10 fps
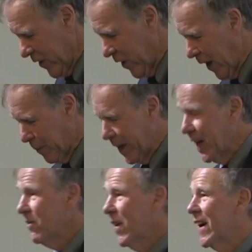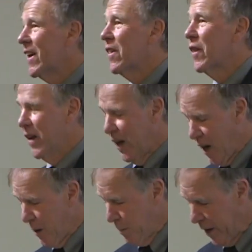So I'll begin by the
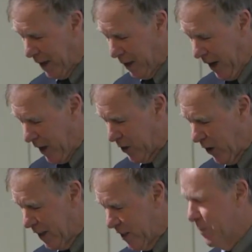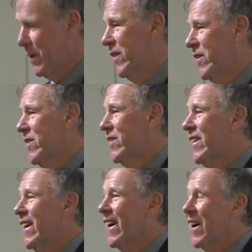opening
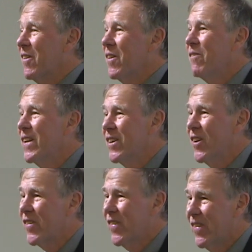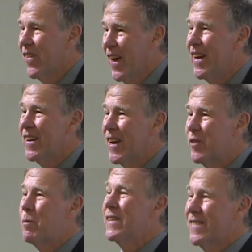acknowledgements uh, because they
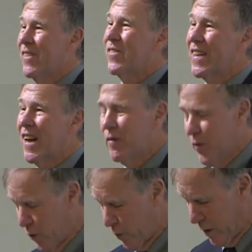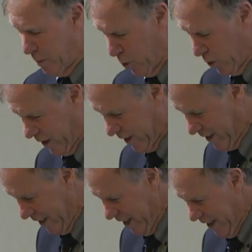expressed something that I felt was important.